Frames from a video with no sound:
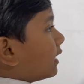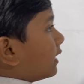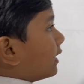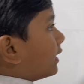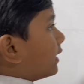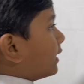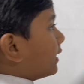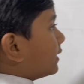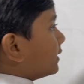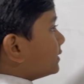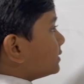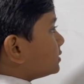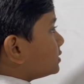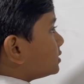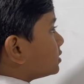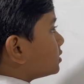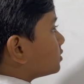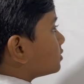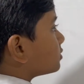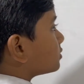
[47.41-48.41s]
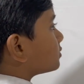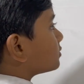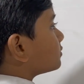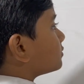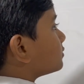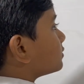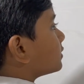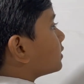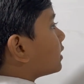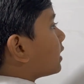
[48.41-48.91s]
is
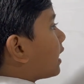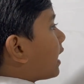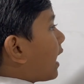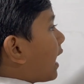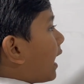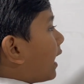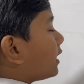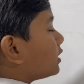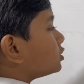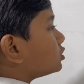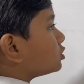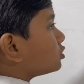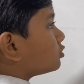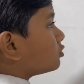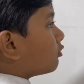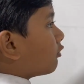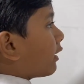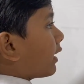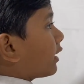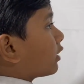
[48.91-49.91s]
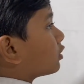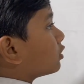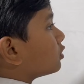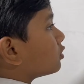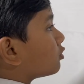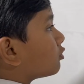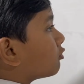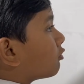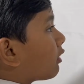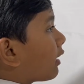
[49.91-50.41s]
x squared
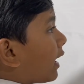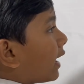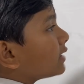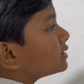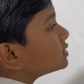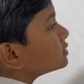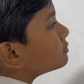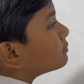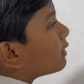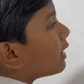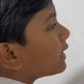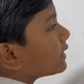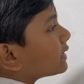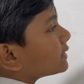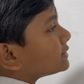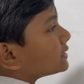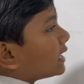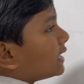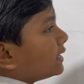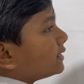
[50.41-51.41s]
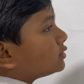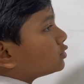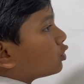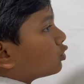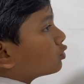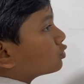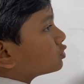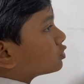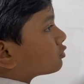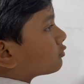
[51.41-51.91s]
or x minus h
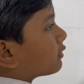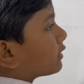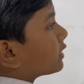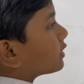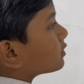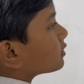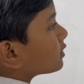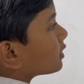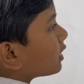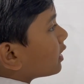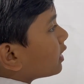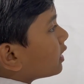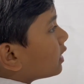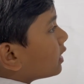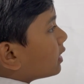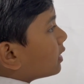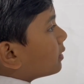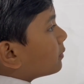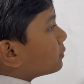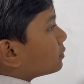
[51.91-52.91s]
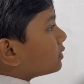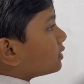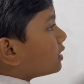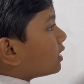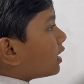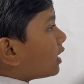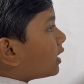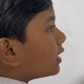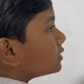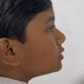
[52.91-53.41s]
whole squared
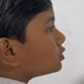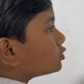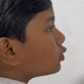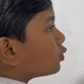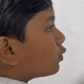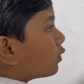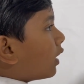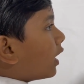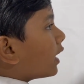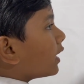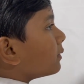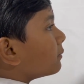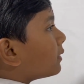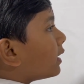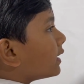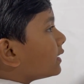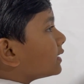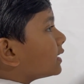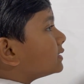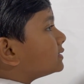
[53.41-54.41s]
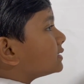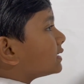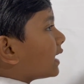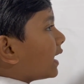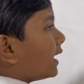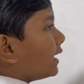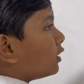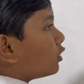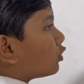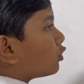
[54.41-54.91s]
plus y minus k
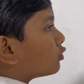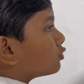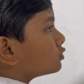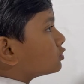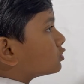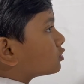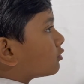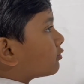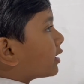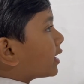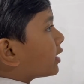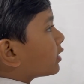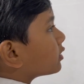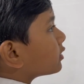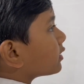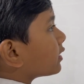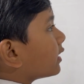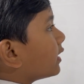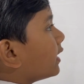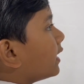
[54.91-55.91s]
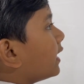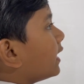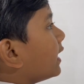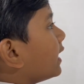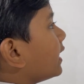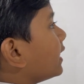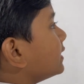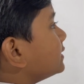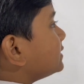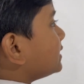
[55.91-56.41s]
whole squared
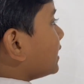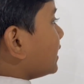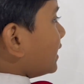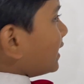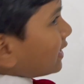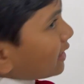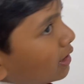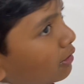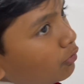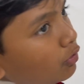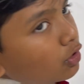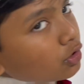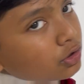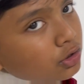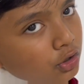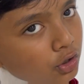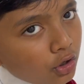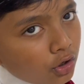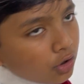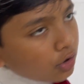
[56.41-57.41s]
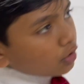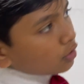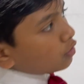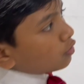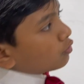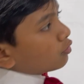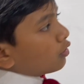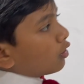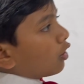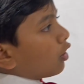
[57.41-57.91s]
is equal
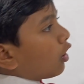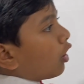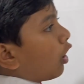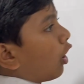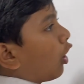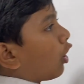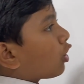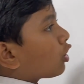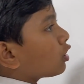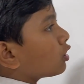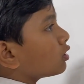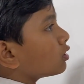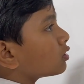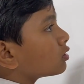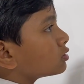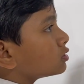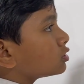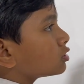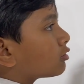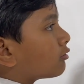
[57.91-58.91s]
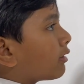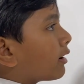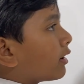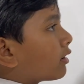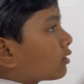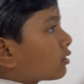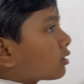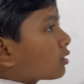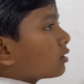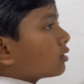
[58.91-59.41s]
to r
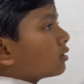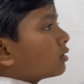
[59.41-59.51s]
squared.